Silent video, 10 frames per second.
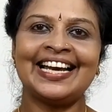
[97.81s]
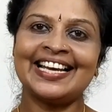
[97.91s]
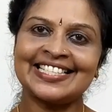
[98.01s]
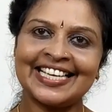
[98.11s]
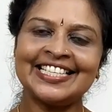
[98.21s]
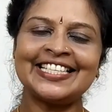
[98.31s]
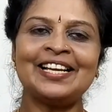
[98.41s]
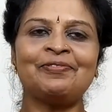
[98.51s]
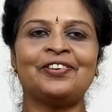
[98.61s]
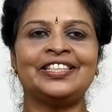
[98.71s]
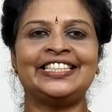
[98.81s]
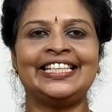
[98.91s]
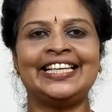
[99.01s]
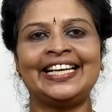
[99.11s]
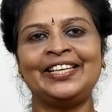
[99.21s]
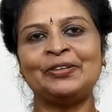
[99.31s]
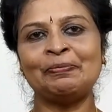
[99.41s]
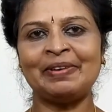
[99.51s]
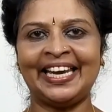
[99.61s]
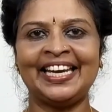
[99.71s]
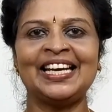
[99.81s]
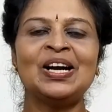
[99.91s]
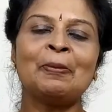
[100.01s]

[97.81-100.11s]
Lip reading: essential for children to make